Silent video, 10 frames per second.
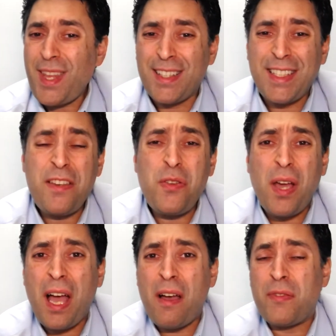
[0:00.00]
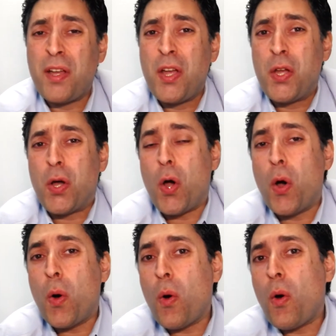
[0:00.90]
Then you have a
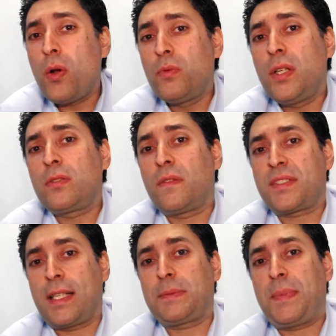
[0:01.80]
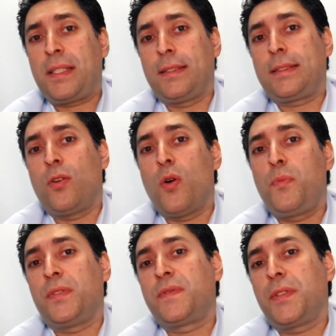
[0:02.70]
whole world of transparency
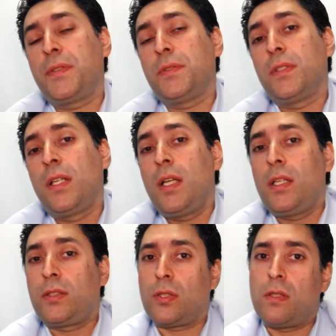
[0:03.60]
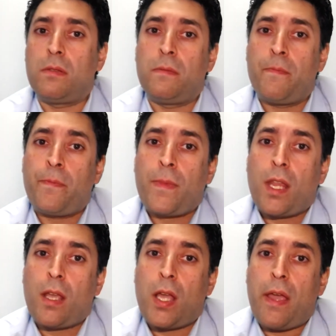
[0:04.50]
opened for you. So
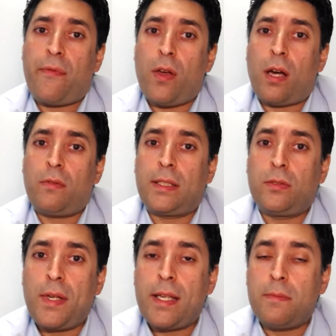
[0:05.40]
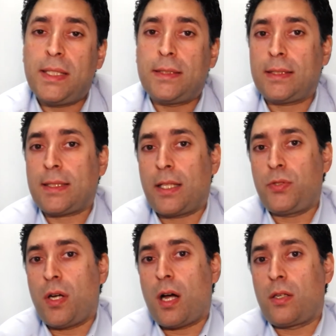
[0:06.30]
if you are doing business and
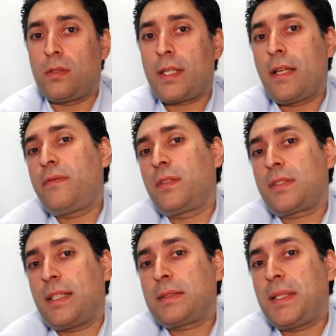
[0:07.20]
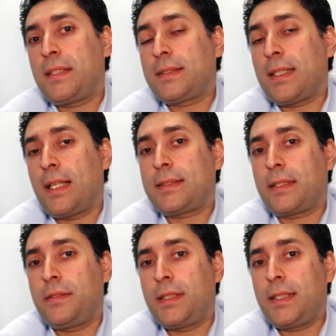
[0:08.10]
you are looking for transparency and
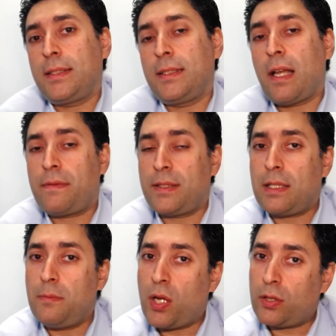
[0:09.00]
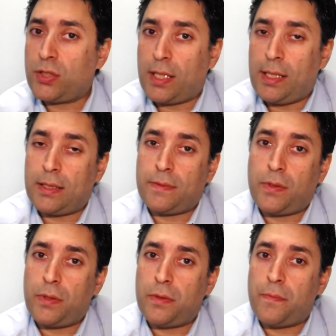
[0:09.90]
security, definitely blockchain is for you.